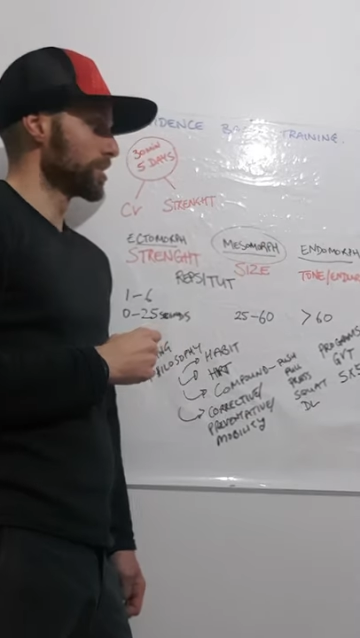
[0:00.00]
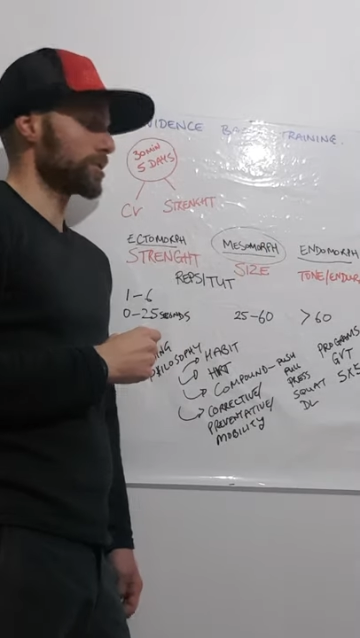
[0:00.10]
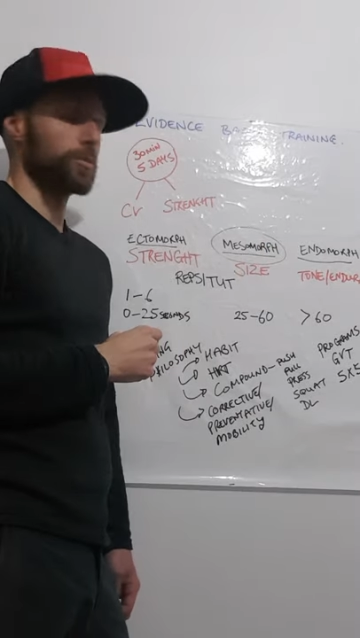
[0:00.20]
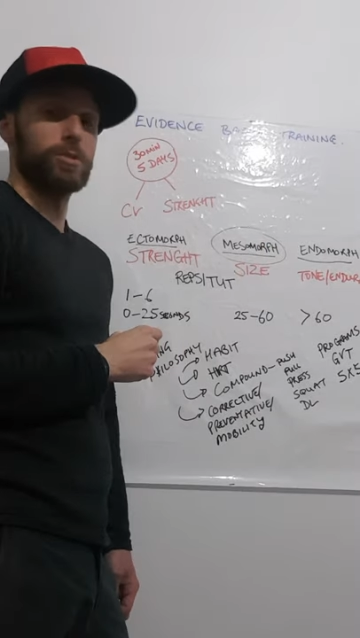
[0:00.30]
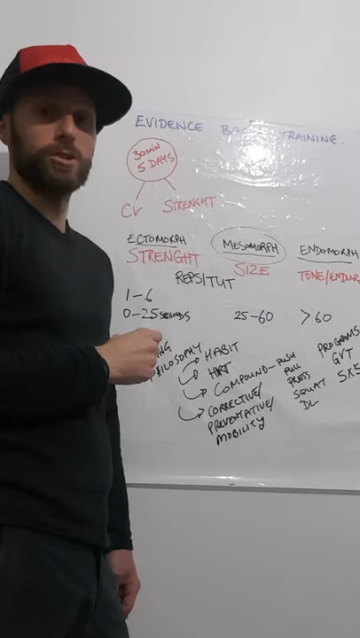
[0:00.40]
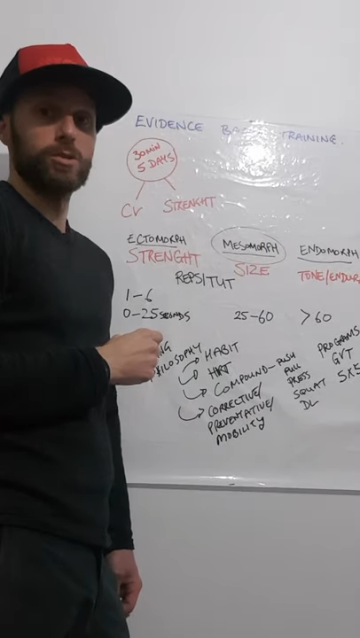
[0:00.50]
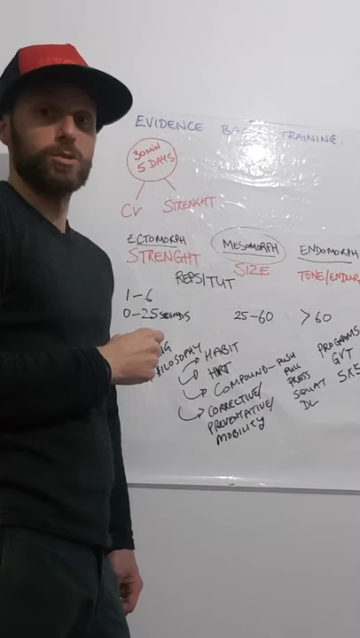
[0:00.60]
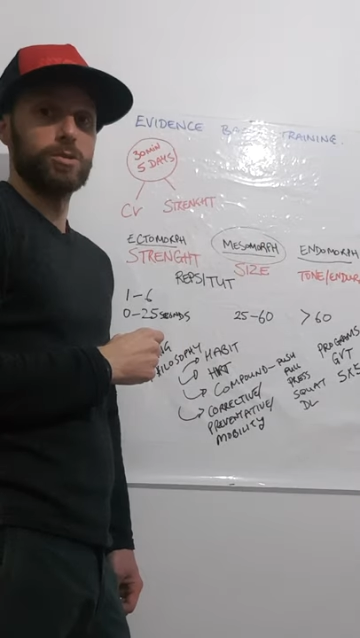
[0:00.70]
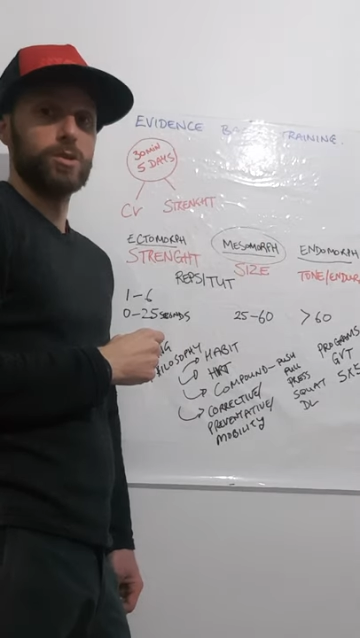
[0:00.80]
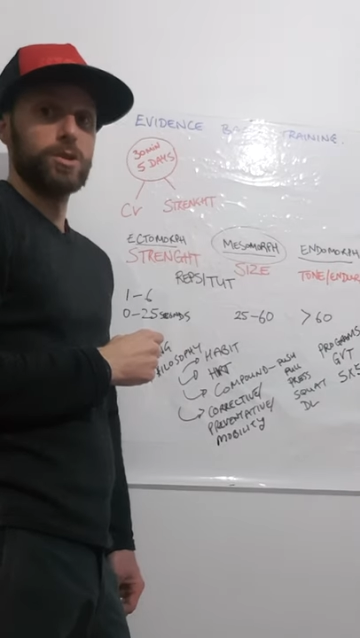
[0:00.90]
someone
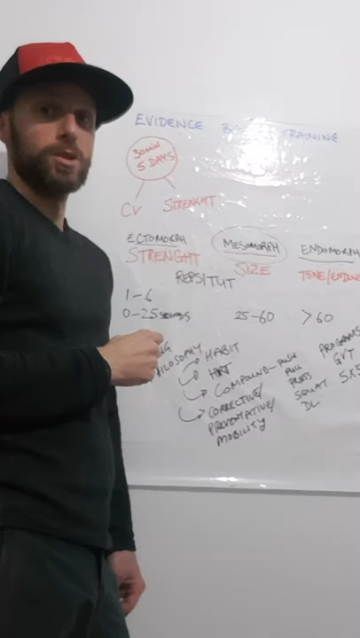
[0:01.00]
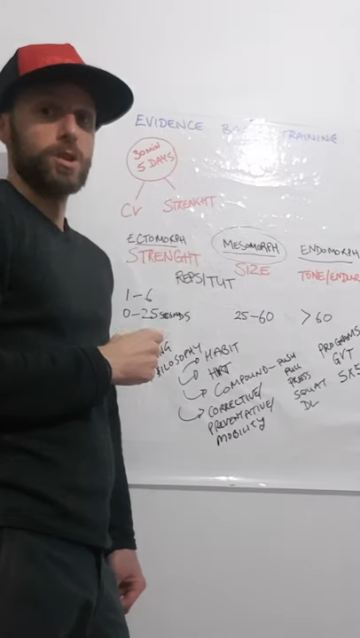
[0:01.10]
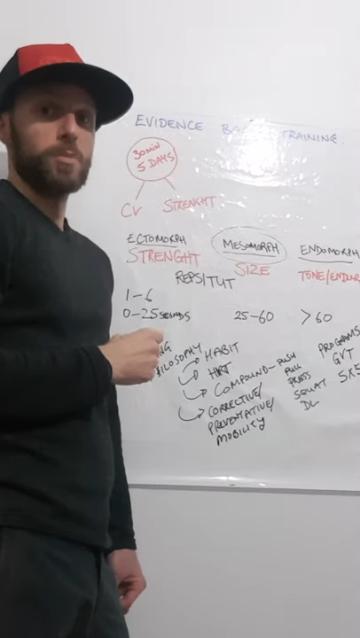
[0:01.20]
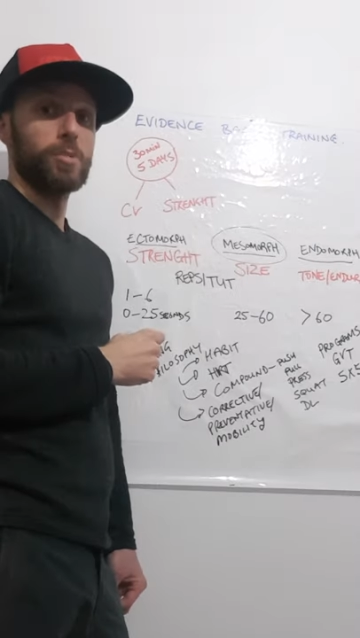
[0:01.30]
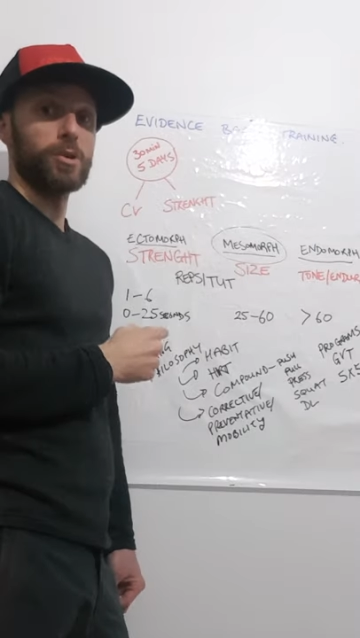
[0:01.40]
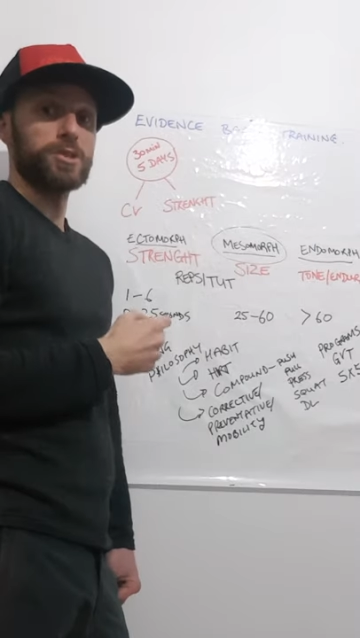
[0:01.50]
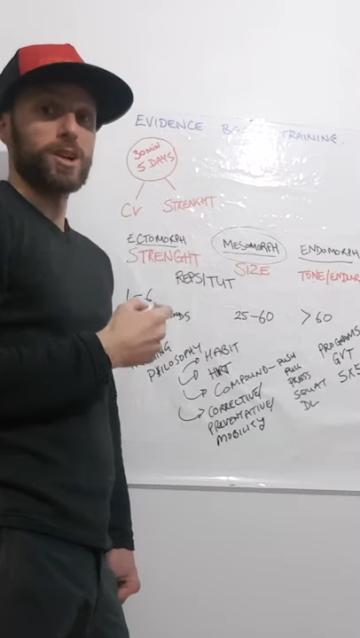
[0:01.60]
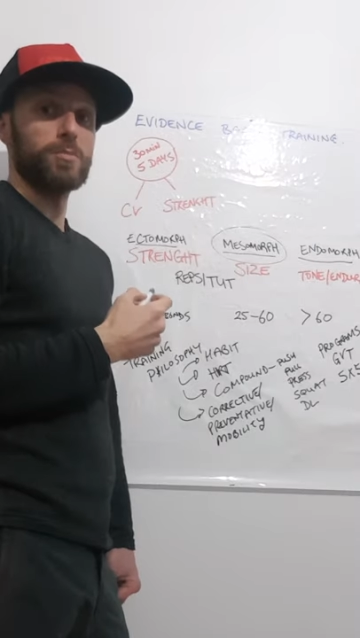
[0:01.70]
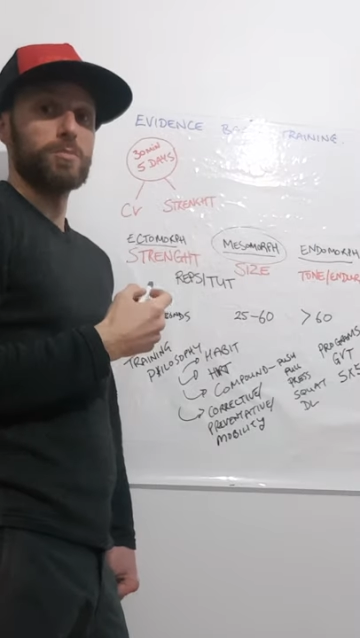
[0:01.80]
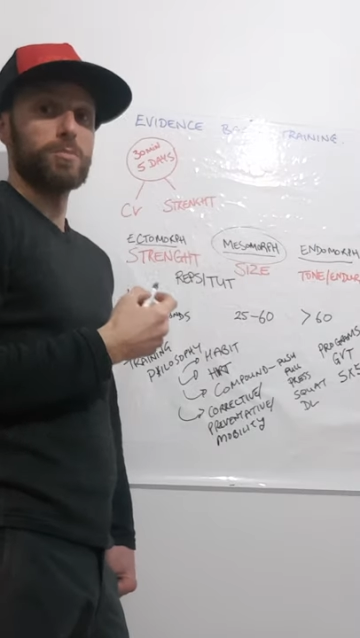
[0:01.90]
who puts
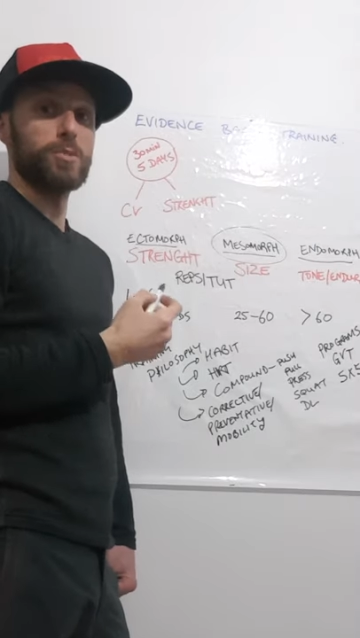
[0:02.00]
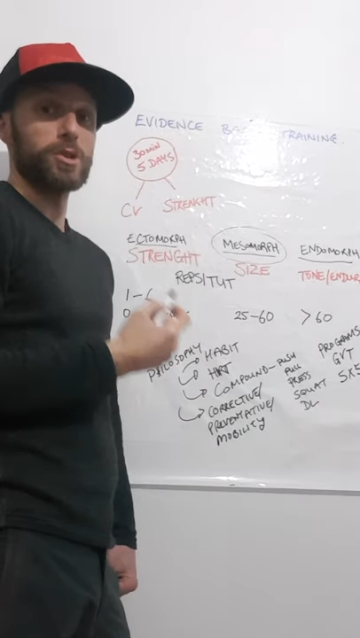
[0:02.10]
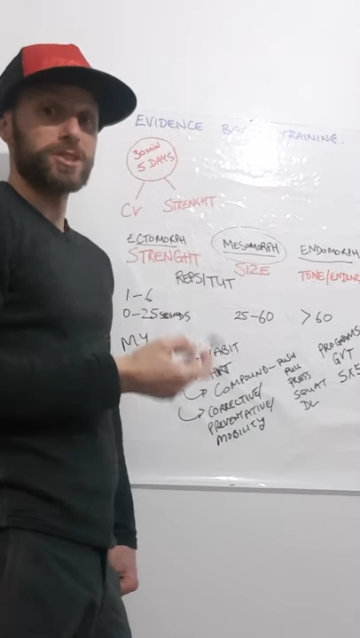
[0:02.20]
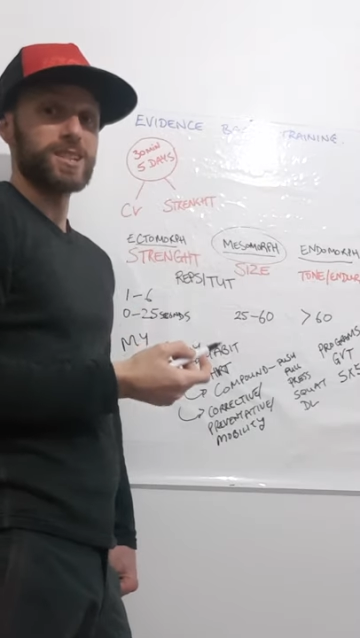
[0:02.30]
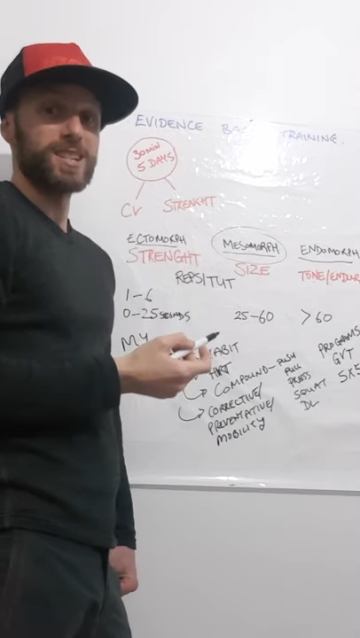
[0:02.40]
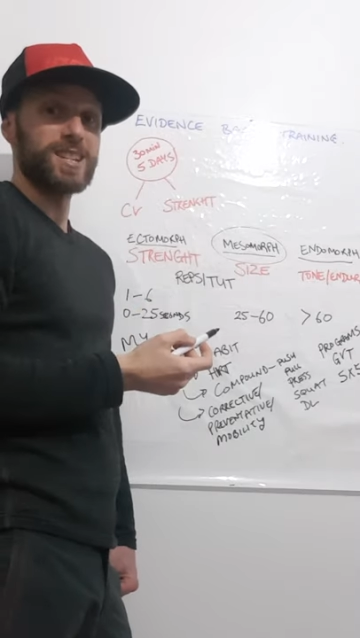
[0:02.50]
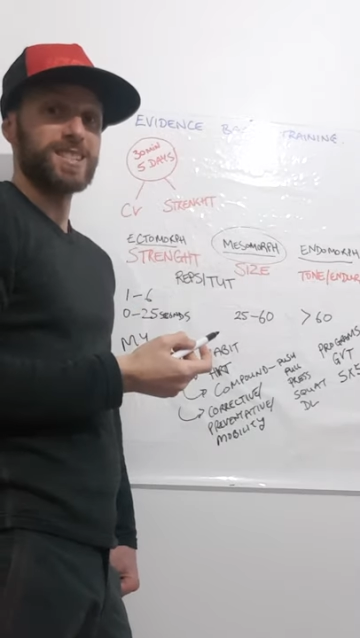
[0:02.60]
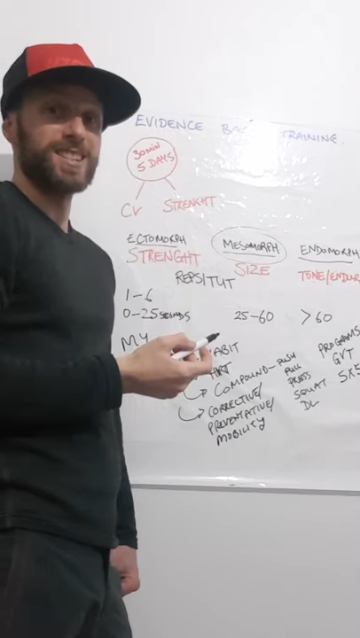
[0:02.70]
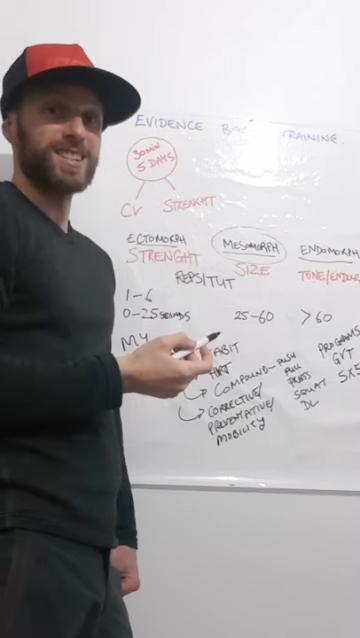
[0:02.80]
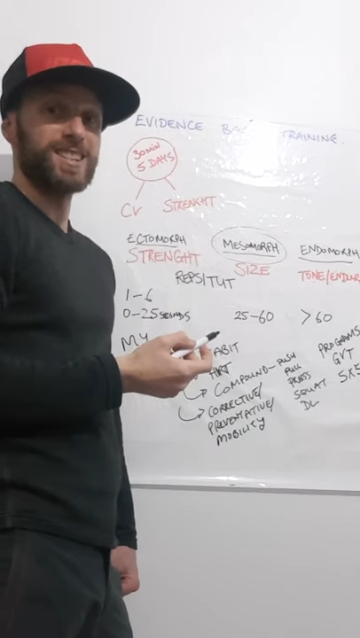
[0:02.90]
on muscle
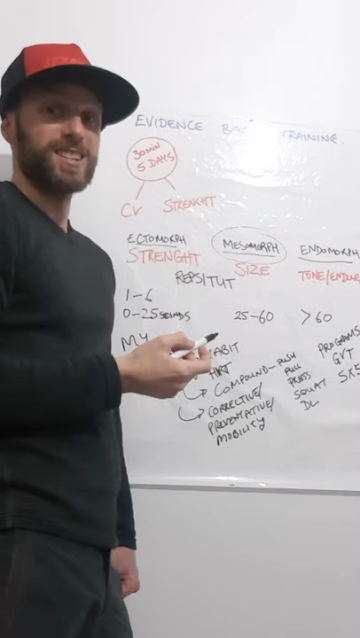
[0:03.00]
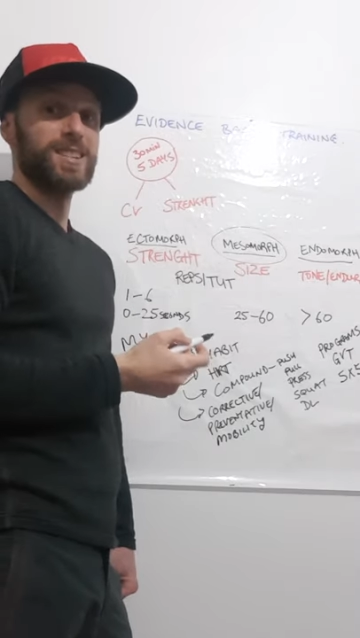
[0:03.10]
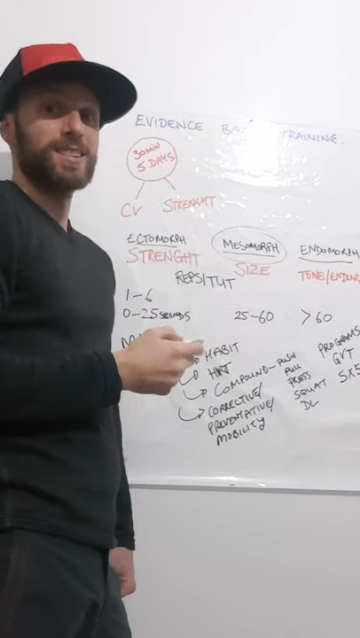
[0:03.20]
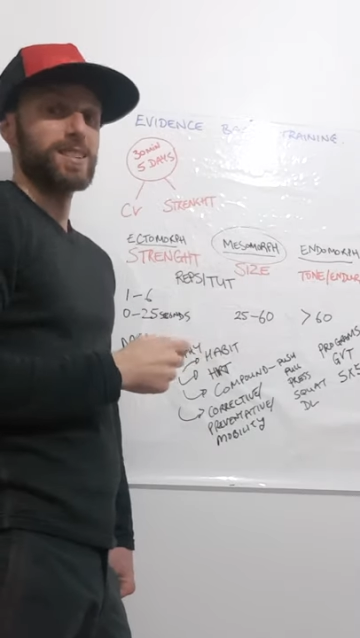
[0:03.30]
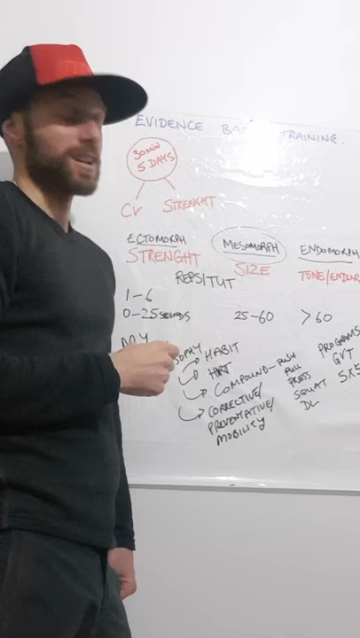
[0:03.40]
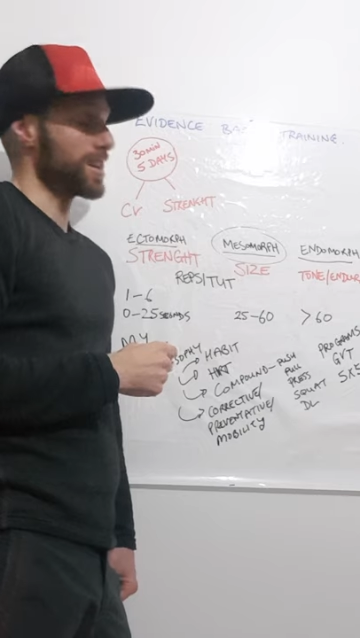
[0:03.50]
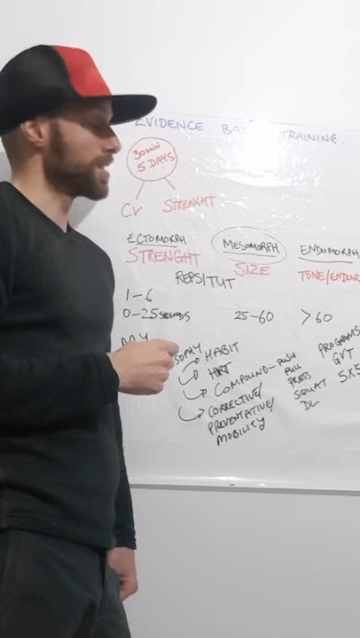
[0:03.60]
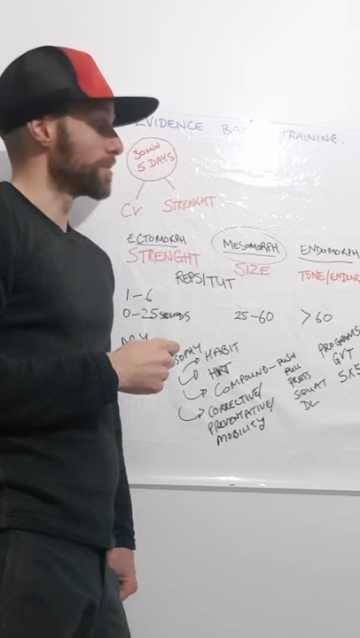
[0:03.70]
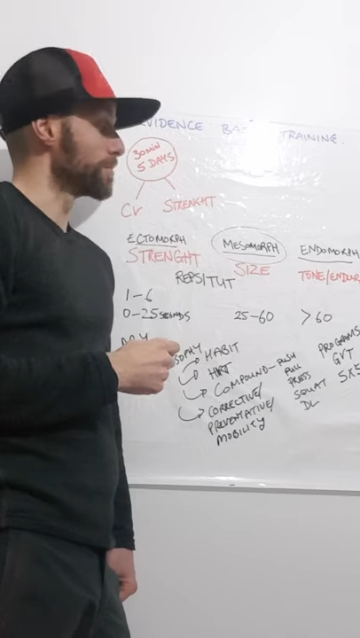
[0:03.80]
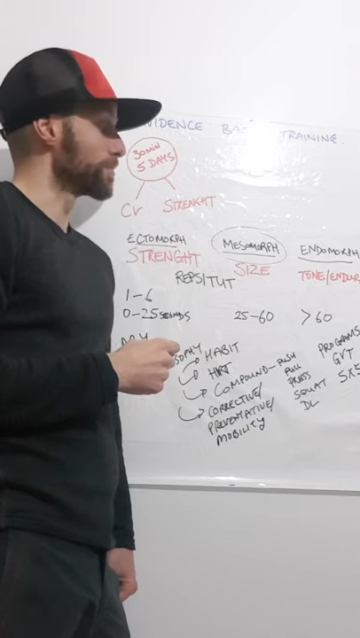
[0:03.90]
easy,
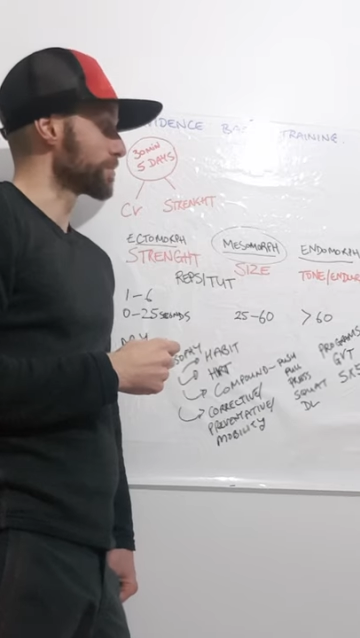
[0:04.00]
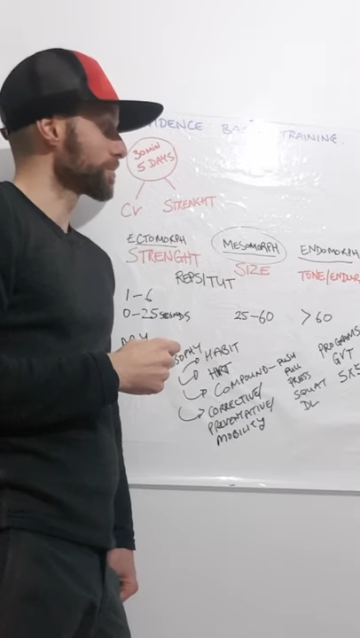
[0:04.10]
um,